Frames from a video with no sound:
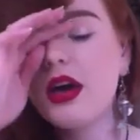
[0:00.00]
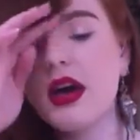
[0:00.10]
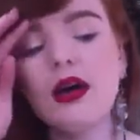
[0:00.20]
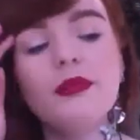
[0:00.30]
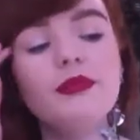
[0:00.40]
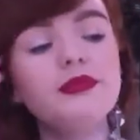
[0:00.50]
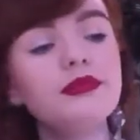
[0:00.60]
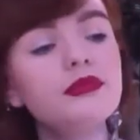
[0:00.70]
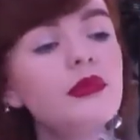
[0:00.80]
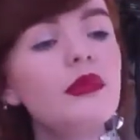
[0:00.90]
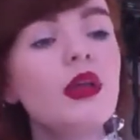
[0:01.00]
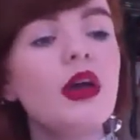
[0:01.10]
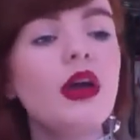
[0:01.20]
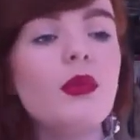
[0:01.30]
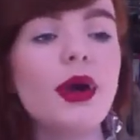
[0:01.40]

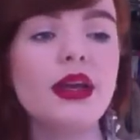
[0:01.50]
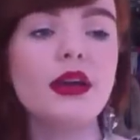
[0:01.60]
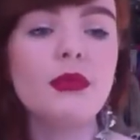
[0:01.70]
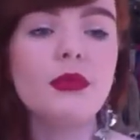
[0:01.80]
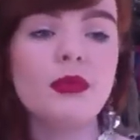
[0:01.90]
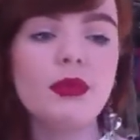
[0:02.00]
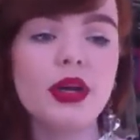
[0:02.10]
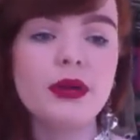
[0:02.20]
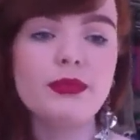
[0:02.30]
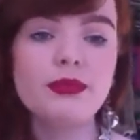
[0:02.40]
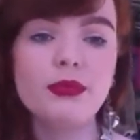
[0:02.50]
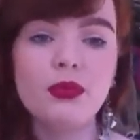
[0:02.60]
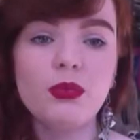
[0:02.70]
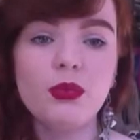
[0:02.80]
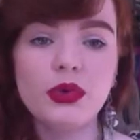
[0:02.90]
When I
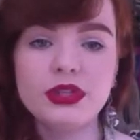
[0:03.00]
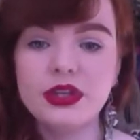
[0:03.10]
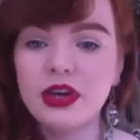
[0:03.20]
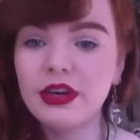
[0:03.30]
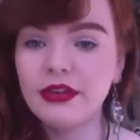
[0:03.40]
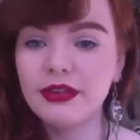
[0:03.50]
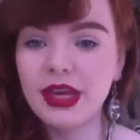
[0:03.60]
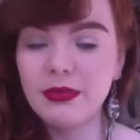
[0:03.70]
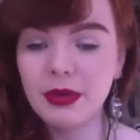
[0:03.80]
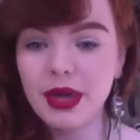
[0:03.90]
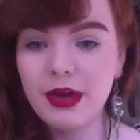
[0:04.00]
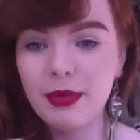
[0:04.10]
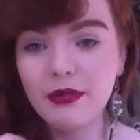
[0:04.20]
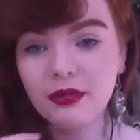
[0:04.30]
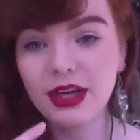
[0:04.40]
want to kind of keep my makeup
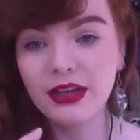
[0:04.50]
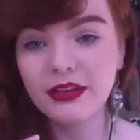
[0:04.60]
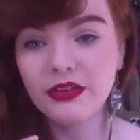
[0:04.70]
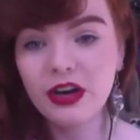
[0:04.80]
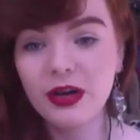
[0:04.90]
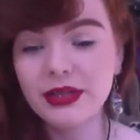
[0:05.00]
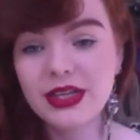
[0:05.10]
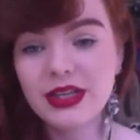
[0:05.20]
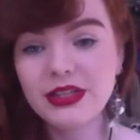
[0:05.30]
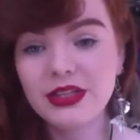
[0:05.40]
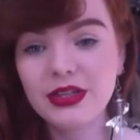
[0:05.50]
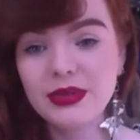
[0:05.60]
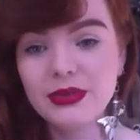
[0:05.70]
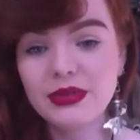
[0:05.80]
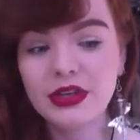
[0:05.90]
on for a length of time, I tend to
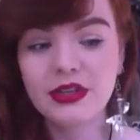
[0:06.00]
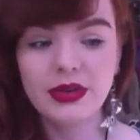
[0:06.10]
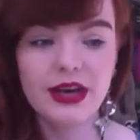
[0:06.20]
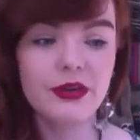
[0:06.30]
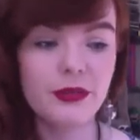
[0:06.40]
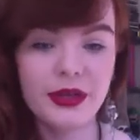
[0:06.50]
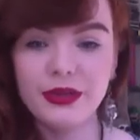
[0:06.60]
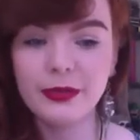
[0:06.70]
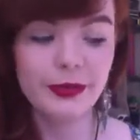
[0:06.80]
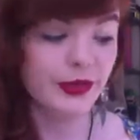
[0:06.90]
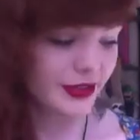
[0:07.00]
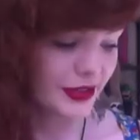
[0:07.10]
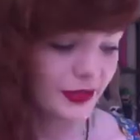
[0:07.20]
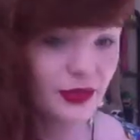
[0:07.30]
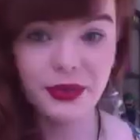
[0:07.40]
use, I don't have it on me at the moment because
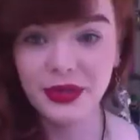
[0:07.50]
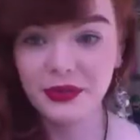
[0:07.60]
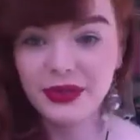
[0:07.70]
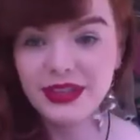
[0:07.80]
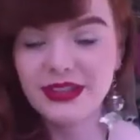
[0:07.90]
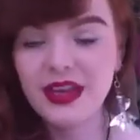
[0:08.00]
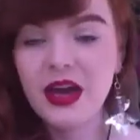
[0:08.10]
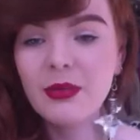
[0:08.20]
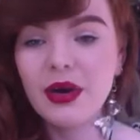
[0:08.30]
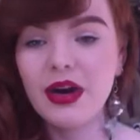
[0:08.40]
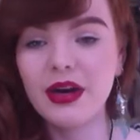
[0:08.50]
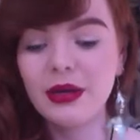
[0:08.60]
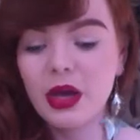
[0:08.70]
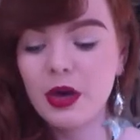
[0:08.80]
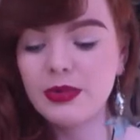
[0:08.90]
I have no idea where it is, but
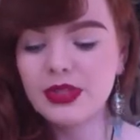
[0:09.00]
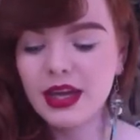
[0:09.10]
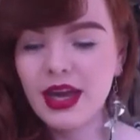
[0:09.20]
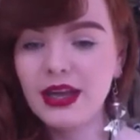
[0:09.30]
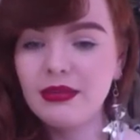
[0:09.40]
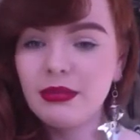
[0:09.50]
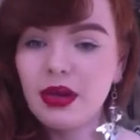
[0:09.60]
an Urban Decay